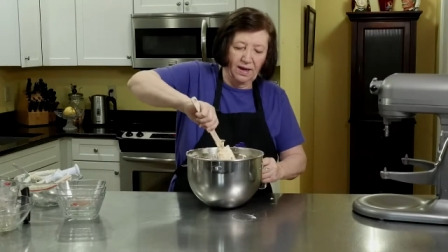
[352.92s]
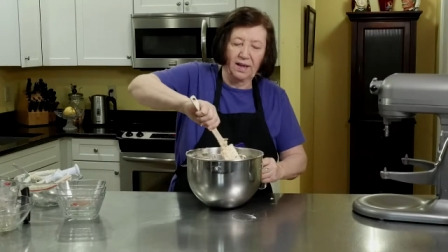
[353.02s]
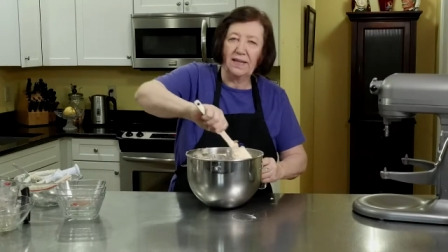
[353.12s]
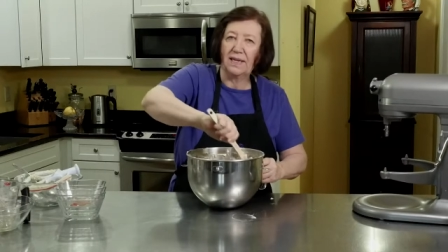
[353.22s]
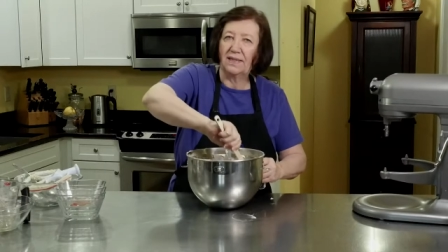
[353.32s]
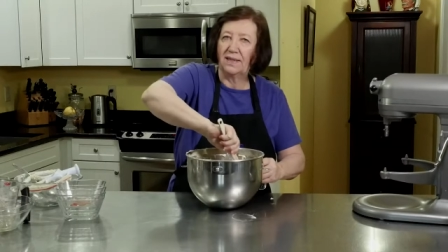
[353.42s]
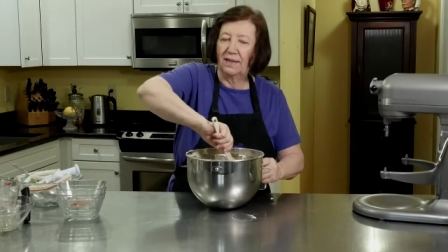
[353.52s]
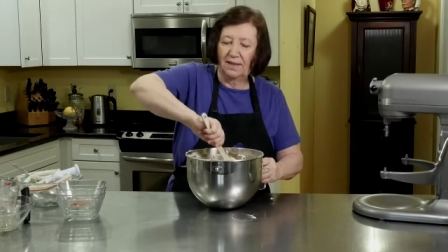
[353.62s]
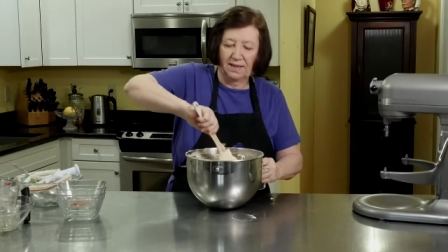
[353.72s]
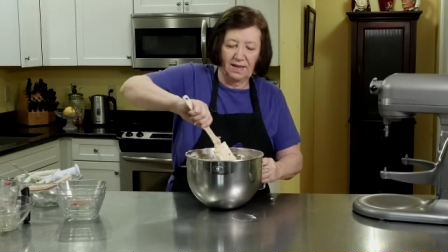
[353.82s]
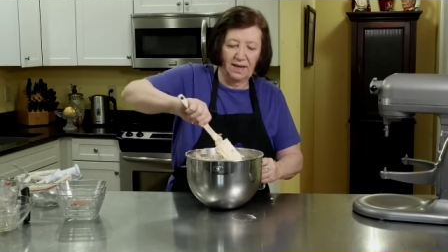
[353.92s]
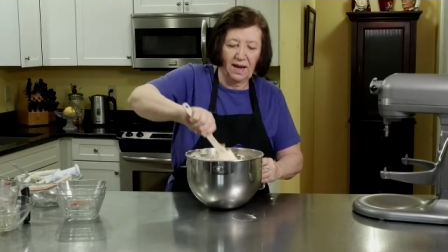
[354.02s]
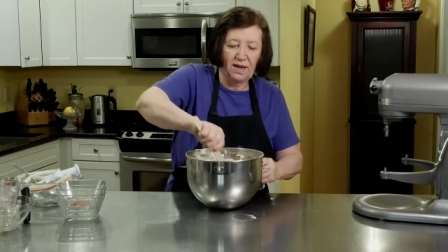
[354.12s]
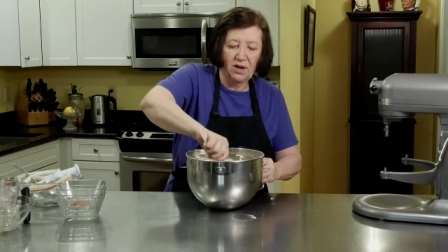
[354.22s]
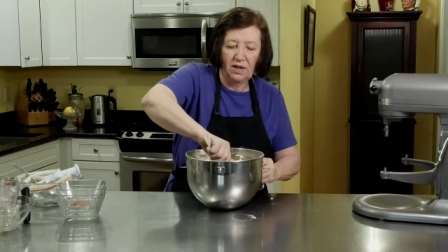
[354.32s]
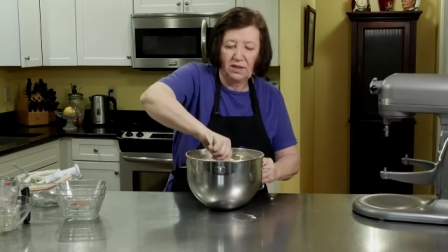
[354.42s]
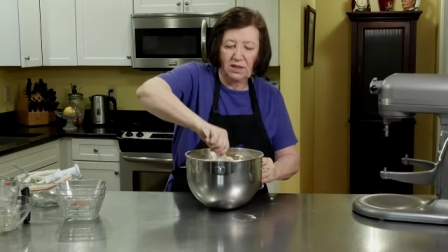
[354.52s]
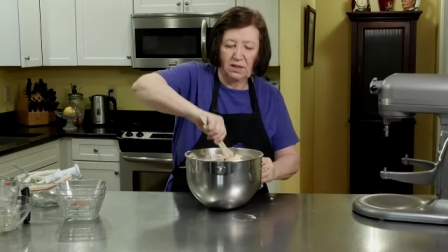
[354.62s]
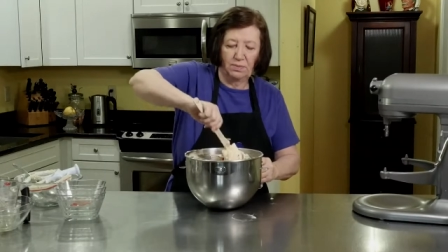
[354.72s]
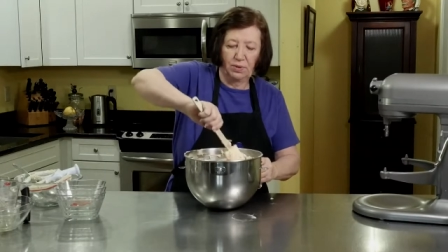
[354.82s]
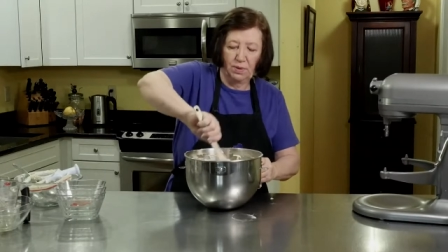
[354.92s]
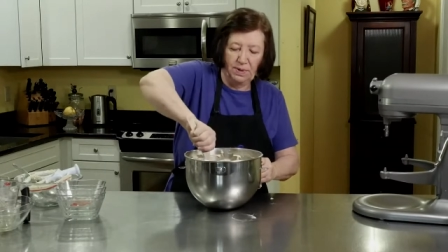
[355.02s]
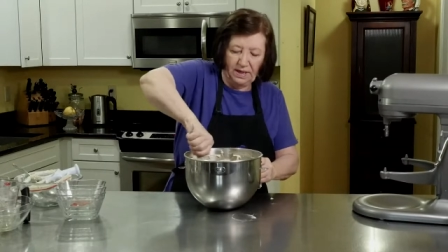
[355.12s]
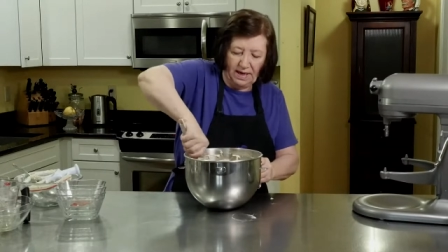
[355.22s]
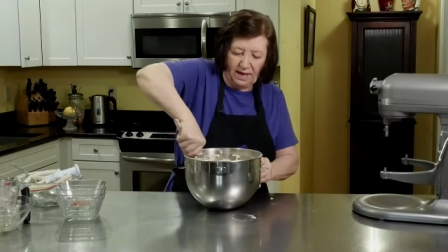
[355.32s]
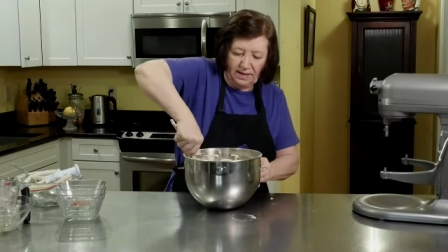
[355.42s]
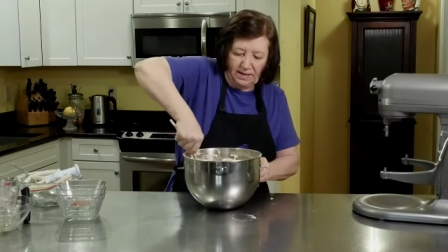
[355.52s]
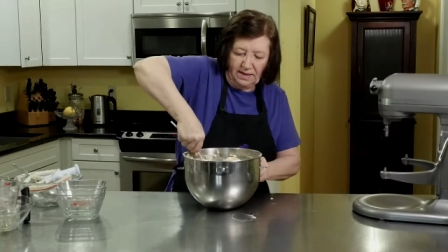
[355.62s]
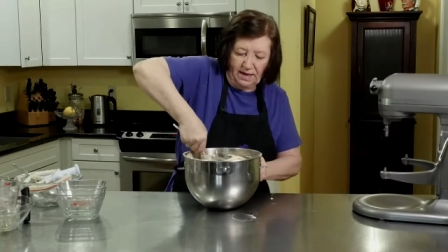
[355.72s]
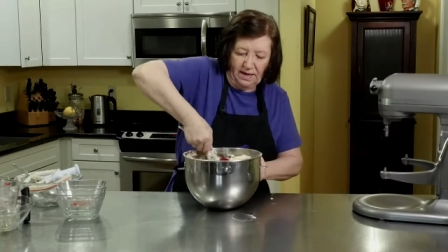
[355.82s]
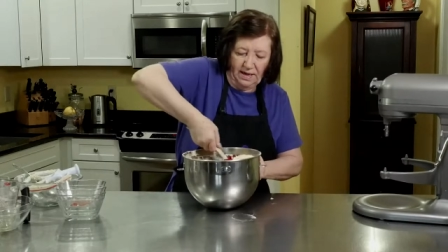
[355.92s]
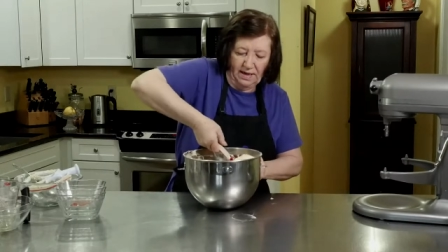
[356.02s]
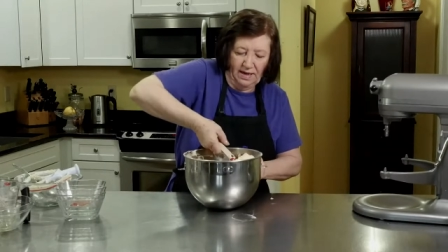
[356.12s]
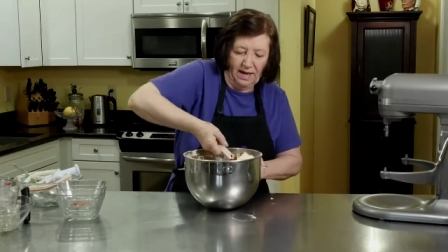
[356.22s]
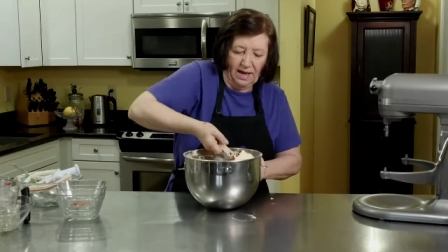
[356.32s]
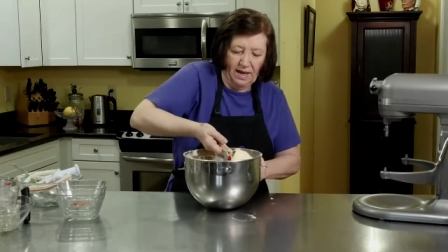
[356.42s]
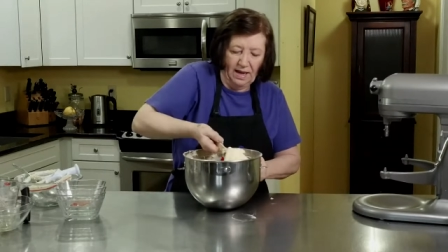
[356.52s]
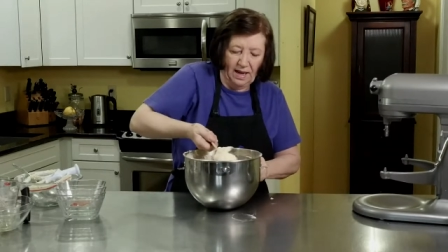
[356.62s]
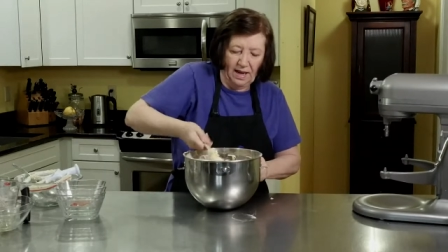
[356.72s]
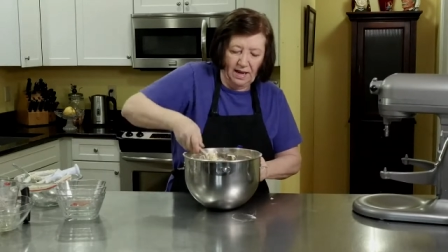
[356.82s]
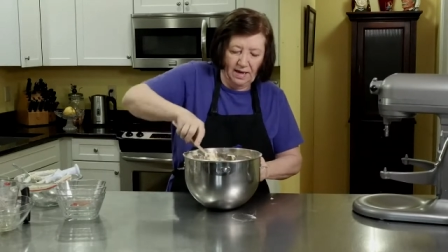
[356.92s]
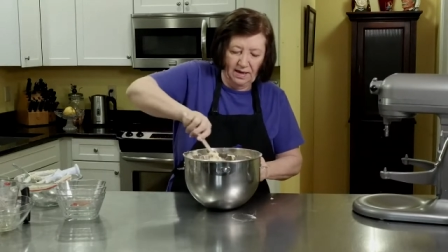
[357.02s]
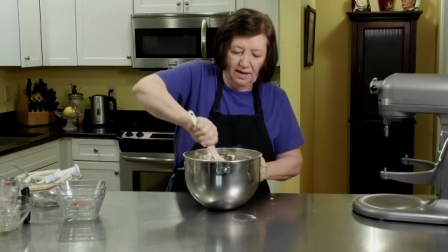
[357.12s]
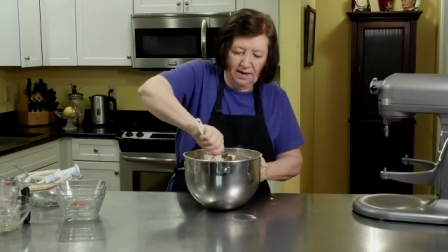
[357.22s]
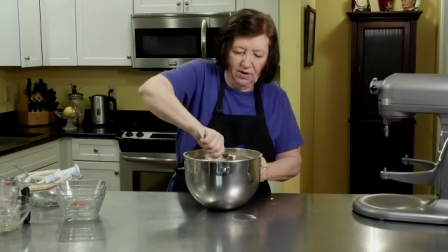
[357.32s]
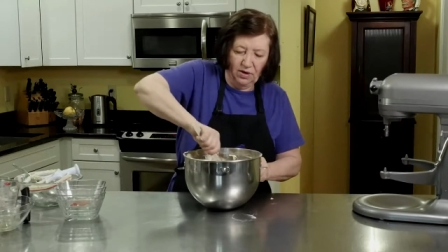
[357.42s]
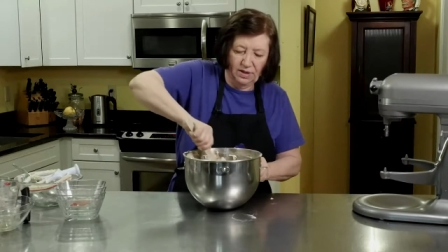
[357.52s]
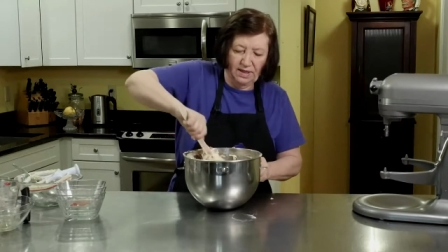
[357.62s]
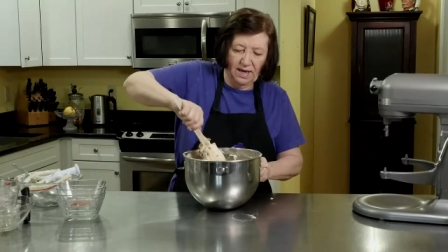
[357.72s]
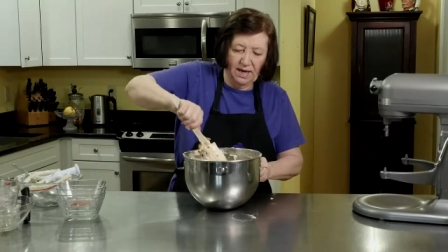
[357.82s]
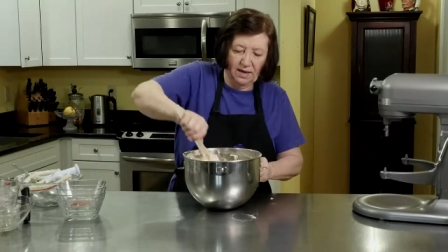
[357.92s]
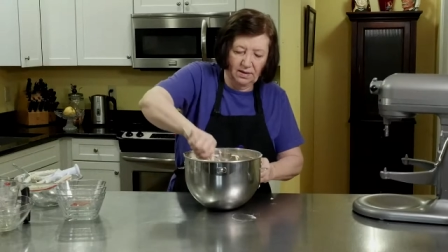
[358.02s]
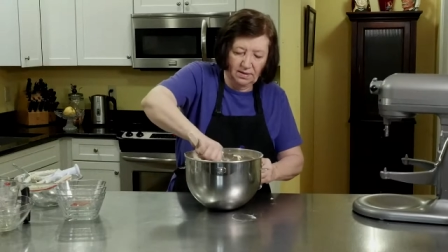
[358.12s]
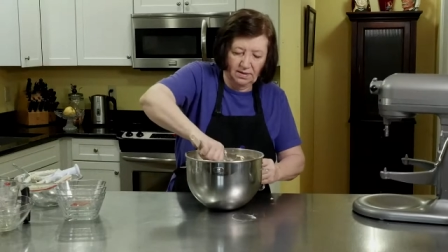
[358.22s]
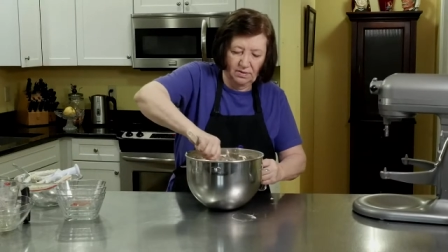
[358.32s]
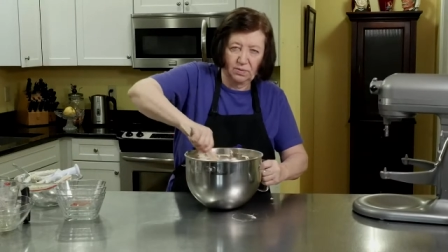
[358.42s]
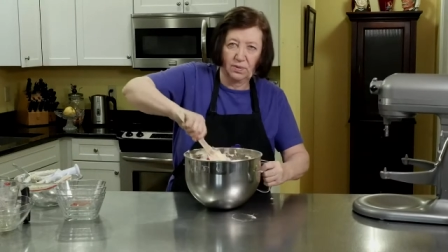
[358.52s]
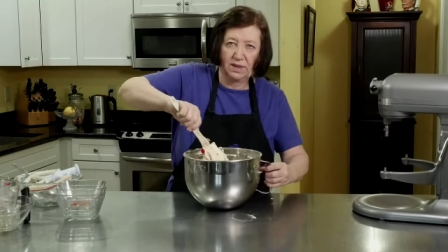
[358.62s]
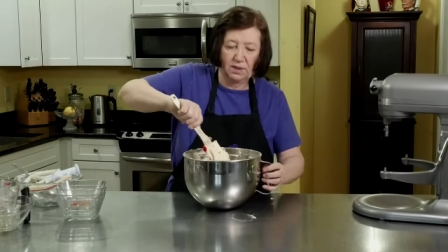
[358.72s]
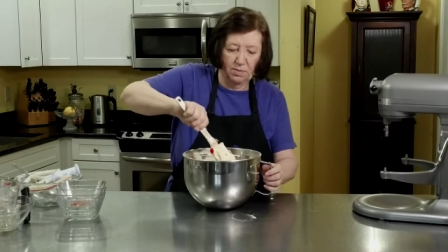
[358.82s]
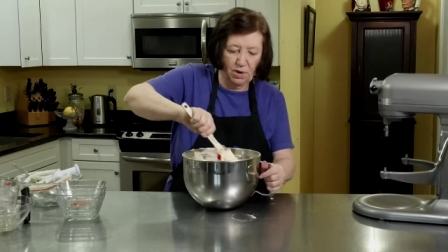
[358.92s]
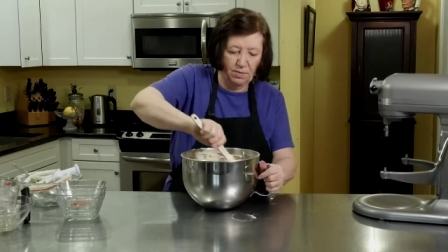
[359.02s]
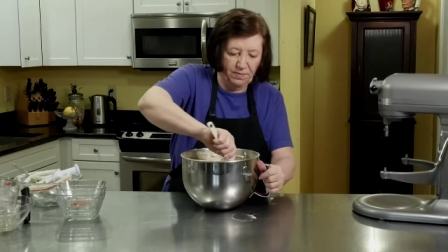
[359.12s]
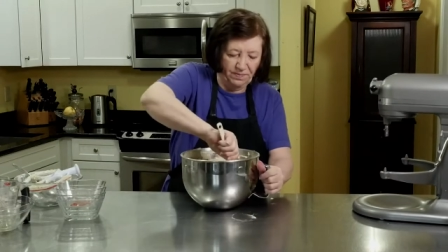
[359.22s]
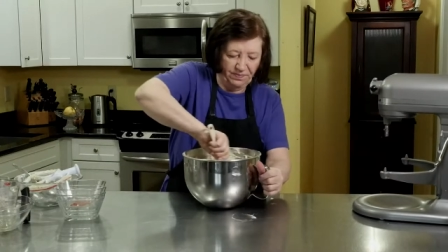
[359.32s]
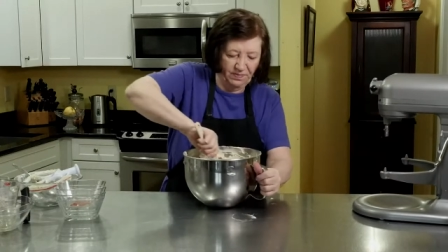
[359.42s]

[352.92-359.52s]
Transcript: And that's another thing. I called this a bourbon cake, didn't I? And you're saying, well, where's the bourbon?